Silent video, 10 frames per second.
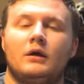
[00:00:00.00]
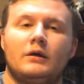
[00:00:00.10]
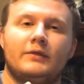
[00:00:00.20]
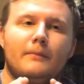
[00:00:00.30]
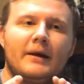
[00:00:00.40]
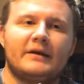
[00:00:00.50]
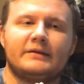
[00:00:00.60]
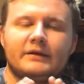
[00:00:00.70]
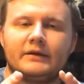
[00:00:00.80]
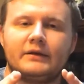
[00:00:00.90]
The main
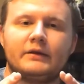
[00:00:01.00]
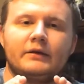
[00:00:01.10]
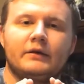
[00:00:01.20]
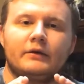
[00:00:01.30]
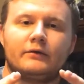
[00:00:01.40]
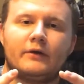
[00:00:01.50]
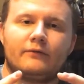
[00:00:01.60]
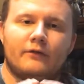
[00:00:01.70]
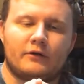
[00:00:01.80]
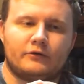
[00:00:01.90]
thing that
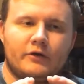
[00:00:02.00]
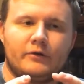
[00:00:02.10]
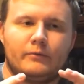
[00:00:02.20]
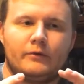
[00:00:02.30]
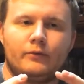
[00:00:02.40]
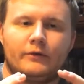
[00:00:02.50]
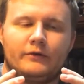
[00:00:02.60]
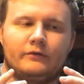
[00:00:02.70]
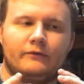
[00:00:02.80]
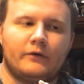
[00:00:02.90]
frustrated me with
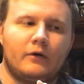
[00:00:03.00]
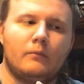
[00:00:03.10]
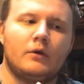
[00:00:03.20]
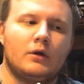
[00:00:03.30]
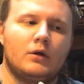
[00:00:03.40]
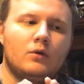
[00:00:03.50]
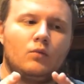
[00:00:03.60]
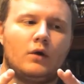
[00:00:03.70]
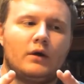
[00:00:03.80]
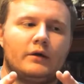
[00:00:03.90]
this film
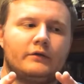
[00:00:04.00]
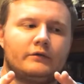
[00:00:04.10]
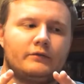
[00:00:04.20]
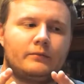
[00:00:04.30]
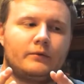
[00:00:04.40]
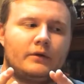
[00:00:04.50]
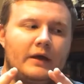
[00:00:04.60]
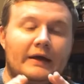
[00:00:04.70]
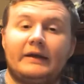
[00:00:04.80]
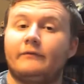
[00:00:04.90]
was
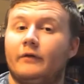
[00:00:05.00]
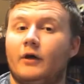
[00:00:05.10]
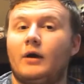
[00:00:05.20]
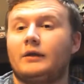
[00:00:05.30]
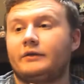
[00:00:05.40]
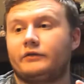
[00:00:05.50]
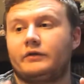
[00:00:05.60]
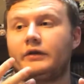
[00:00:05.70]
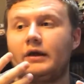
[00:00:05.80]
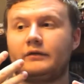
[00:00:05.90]
And even though I
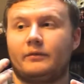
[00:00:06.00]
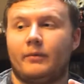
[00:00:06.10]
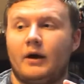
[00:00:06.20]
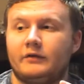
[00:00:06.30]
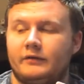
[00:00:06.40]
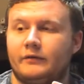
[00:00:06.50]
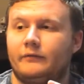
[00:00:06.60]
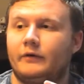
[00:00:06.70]
listed it as a positive,